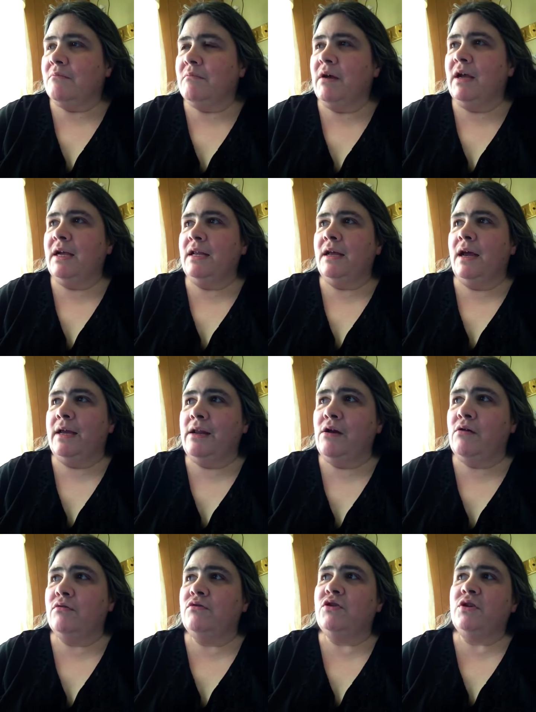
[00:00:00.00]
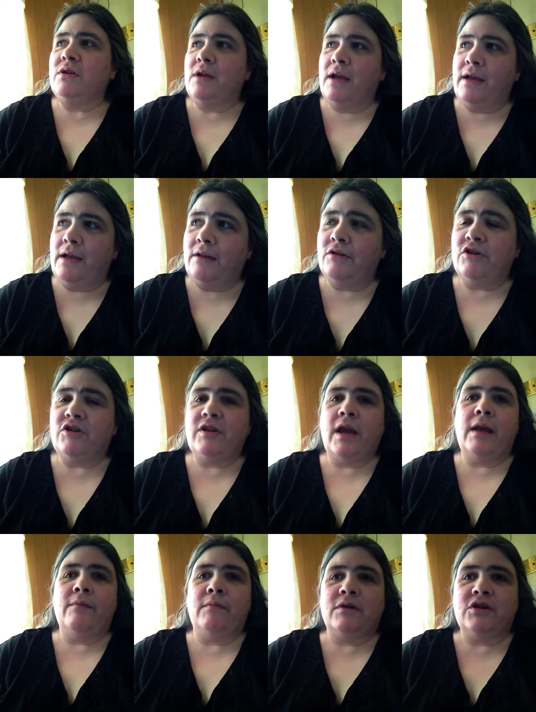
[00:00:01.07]
But I know, I
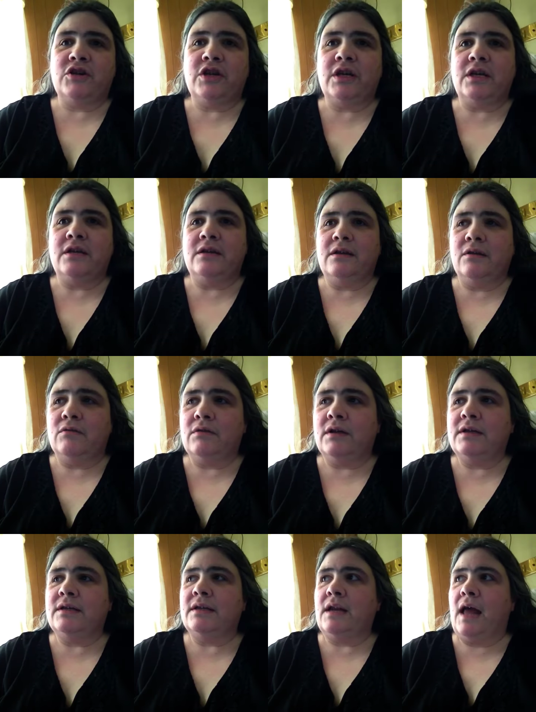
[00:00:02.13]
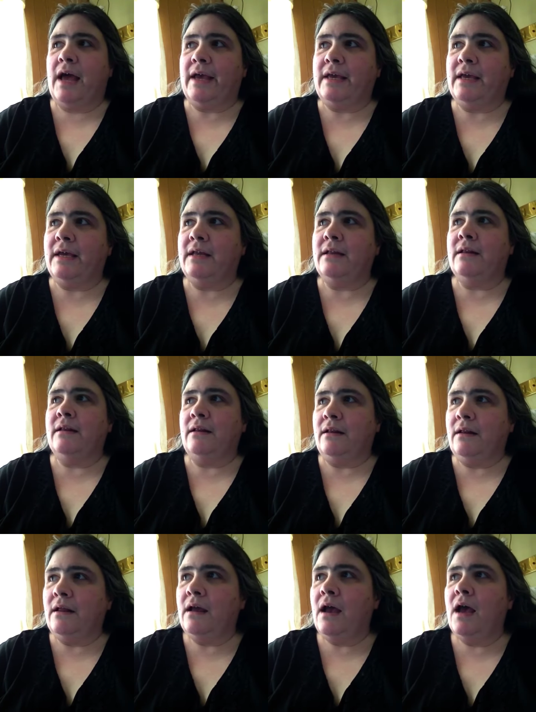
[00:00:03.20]
understand where she, you know, doesn't like it,
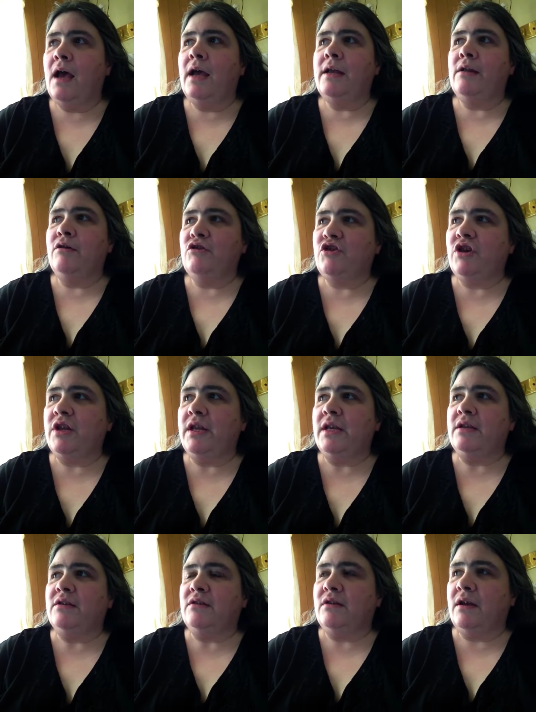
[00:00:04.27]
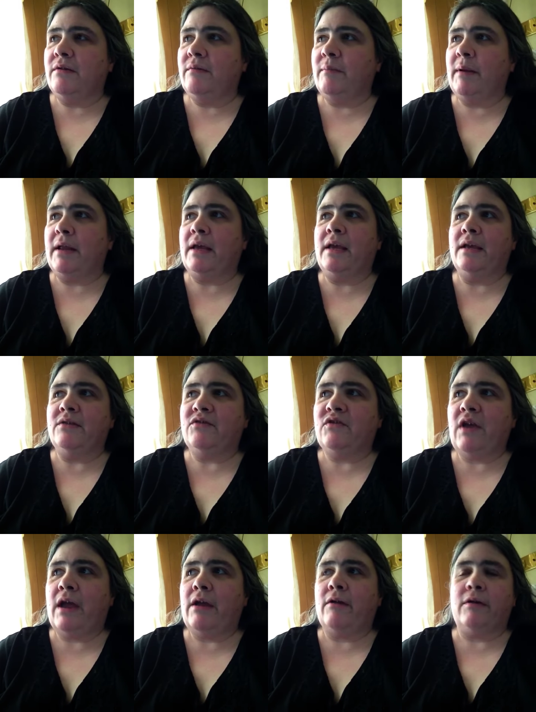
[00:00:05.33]
and I know she needs, everybody gets
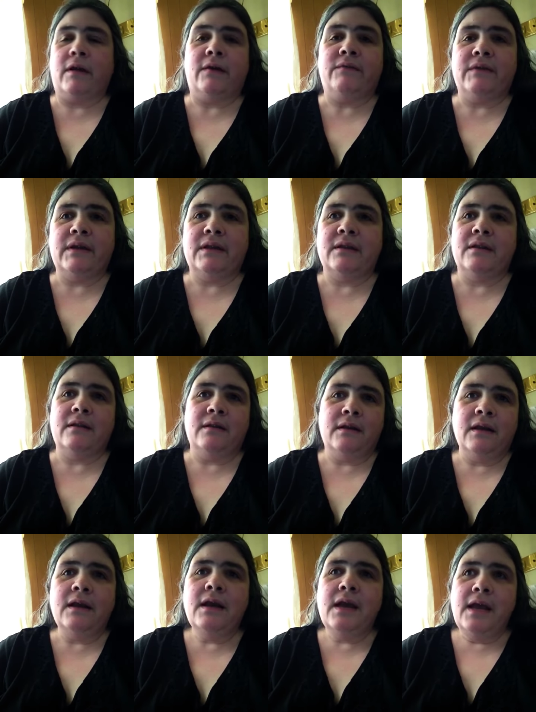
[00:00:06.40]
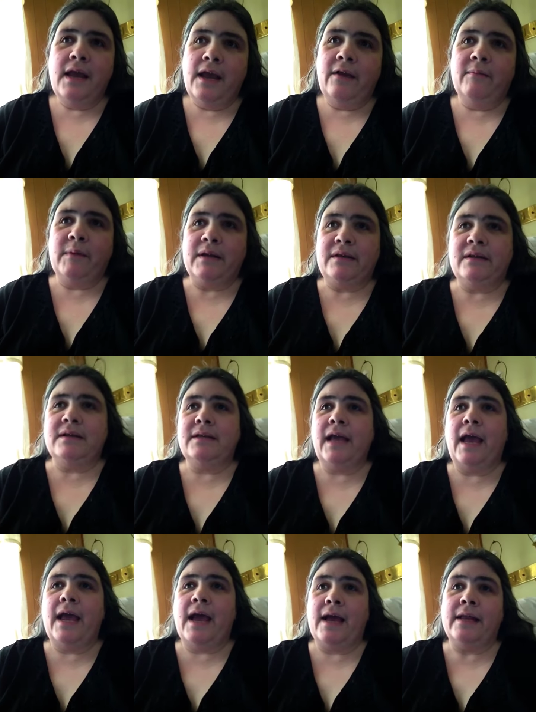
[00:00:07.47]
tired of it, and everybody says,
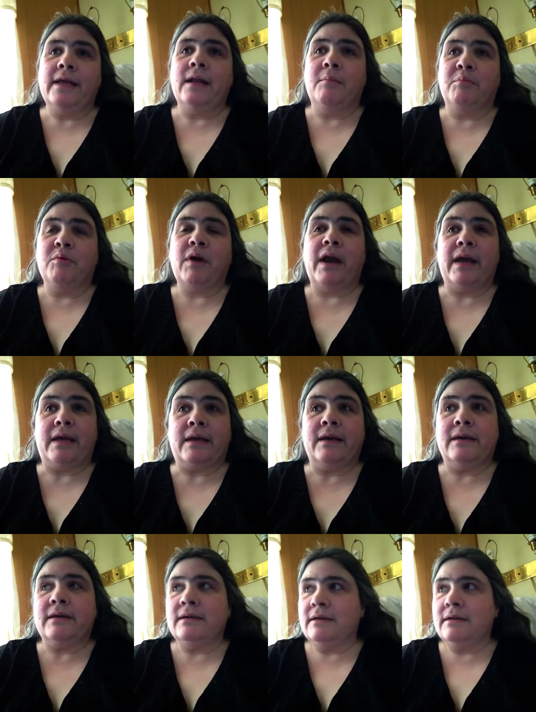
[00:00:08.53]
hey, I need a break,